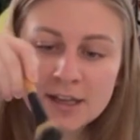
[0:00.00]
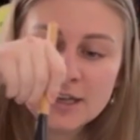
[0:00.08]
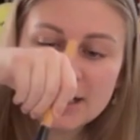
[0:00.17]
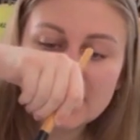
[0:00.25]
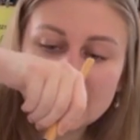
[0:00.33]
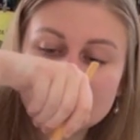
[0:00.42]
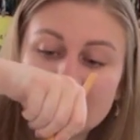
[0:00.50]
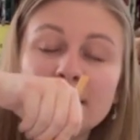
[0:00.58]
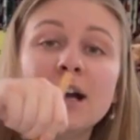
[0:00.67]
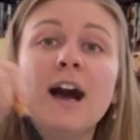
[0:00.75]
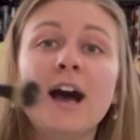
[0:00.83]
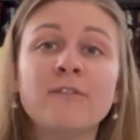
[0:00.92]
And like I said,
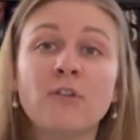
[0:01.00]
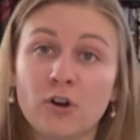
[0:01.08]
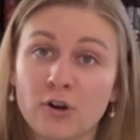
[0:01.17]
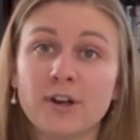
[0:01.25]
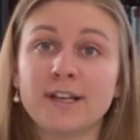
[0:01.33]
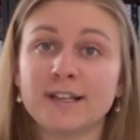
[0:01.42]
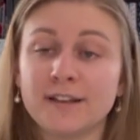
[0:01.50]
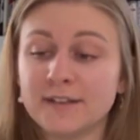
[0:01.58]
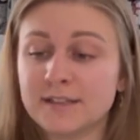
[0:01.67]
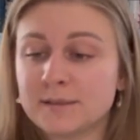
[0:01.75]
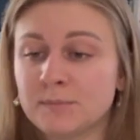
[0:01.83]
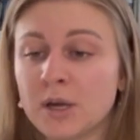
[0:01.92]
I've already done
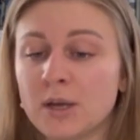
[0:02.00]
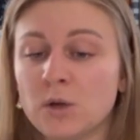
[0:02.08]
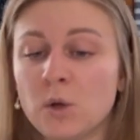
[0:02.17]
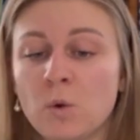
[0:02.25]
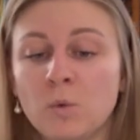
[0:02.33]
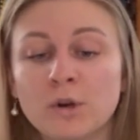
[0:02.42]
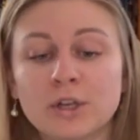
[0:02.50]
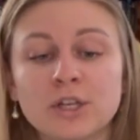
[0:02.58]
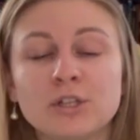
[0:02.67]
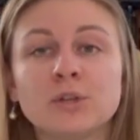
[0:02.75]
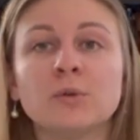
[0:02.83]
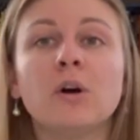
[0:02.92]
this, but we're gonna
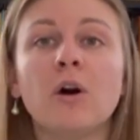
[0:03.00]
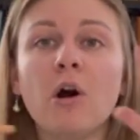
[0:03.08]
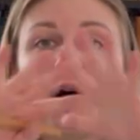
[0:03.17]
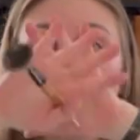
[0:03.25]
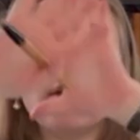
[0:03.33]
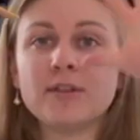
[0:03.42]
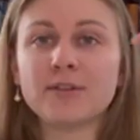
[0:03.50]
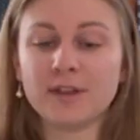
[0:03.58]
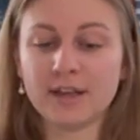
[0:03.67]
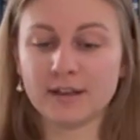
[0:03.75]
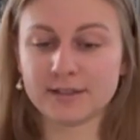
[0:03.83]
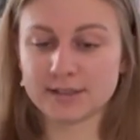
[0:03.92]
do all the
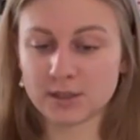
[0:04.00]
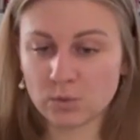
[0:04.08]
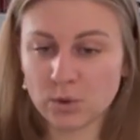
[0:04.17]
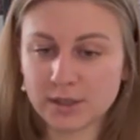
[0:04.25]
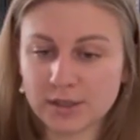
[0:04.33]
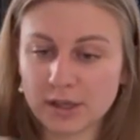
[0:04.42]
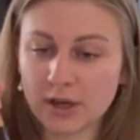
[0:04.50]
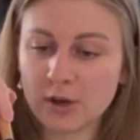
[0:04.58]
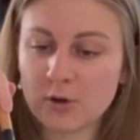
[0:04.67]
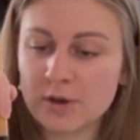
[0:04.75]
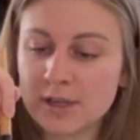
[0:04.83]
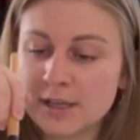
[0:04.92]
things in one
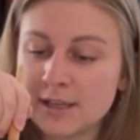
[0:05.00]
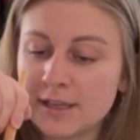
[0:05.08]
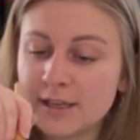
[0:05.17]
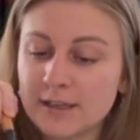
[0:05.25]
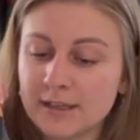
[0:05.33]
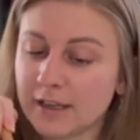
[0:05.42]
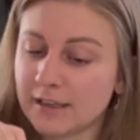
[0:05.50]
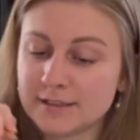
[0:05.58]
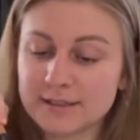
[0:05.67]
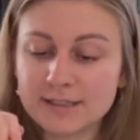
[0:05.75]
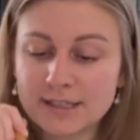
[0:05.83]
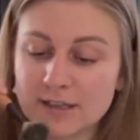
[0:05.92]
go and
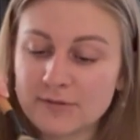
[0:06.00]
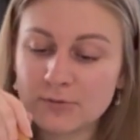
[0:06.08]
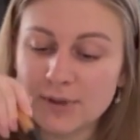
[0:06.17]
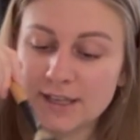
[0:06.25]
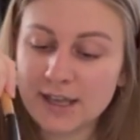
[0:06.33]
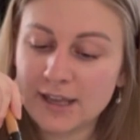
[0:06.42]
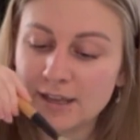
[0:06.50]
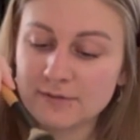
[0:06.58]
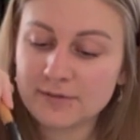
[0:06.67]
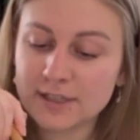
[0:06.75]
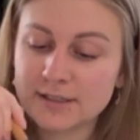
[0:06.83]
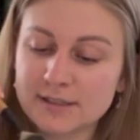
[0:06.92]
see if we can't
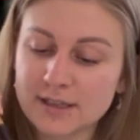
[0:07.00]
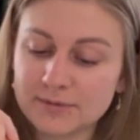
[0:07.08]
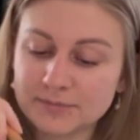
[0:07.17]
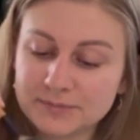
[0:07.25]
fix it.